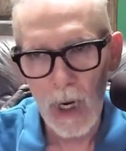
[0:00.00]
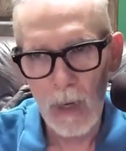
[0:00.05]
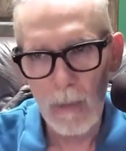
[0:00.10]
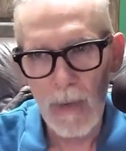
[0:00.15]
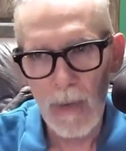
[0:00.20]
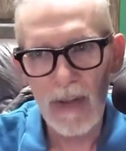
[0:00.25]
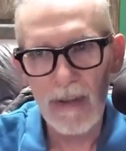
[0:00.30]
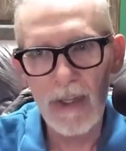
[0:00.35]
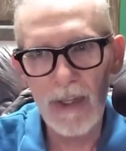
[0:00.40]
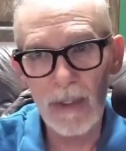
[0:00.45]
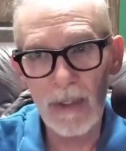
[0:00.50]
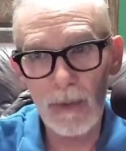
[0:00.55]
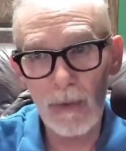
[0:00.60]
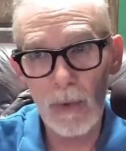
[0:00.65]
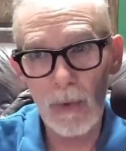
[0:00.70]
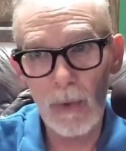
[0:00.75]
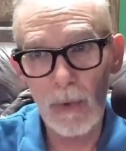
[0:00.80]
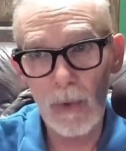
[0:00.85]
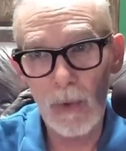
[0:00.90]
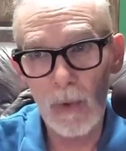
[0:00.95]
I think the
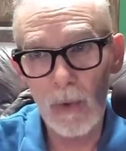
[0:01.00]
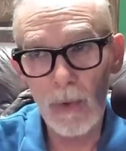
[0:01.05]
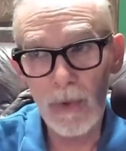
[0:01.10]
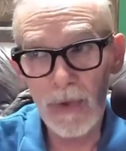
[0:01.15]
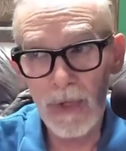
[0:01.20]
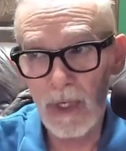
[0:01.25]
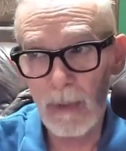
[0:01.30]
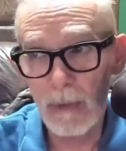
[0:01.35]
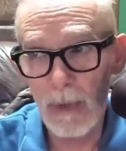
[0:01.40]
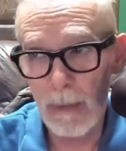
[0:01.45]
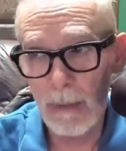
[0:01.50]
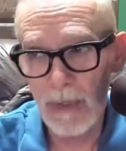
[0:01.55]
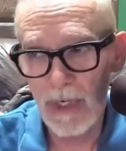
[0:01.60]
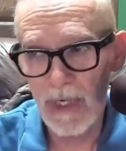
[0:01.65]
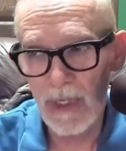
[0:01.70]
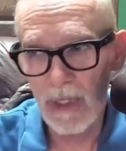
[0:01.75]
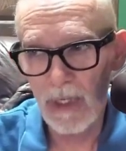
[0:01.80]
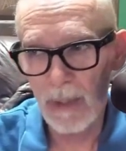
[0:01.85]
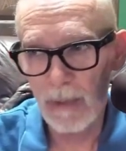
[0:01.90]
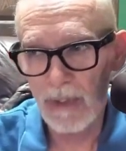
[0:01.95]
real cool thing about being
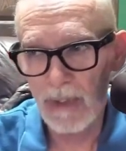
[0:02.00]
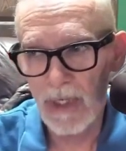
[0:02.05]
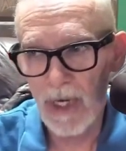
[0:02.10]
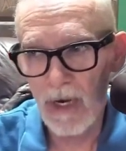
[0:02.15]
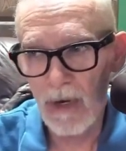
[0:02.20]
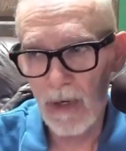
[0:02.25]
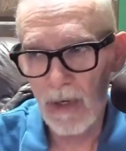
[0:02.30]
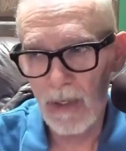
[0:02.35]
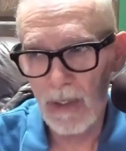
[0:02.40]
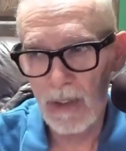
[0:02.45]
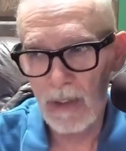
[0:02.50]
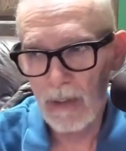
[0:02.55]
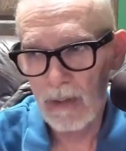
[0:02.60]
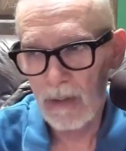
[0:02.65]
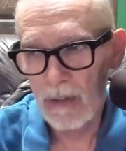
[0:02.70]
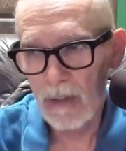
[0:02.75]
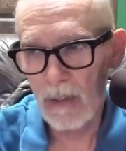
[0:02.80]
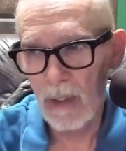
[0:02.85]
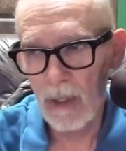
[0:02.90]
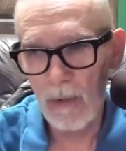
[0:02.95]
a libertarian
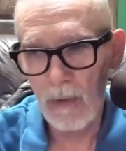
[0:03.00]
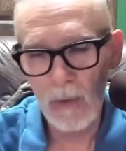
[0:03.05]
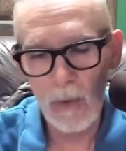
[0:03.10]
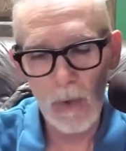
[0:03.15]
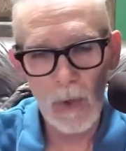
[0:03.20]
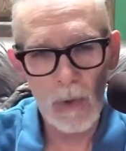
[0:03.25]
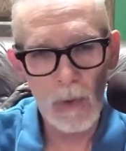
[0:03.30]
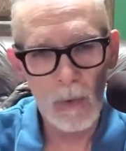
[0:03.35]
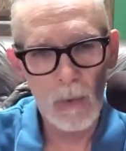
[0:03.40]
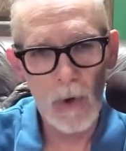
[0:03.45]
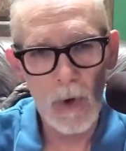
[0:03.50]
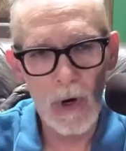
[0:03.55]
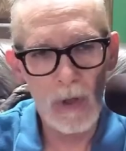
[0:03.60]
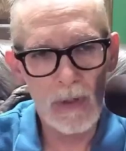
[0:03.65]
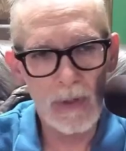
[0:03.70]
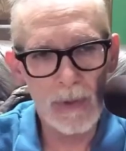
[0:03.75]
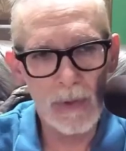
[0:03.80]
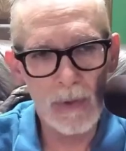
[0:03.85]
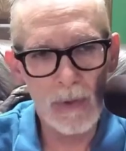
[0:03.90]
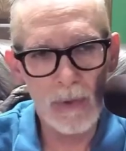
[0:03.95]
is, we're
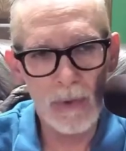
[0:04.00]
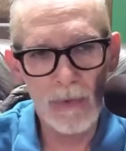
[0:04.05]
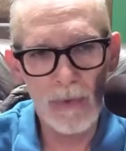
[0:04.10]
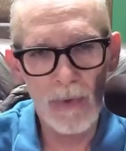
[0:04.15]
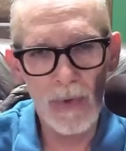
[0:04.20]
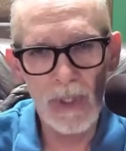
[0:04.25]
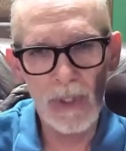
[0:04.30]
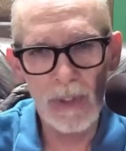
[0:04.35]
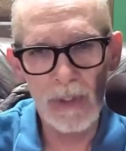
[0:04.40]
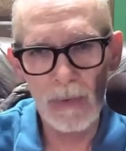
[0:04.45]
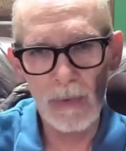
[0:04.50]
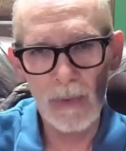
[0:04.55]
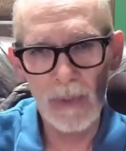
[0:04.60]
all still friends.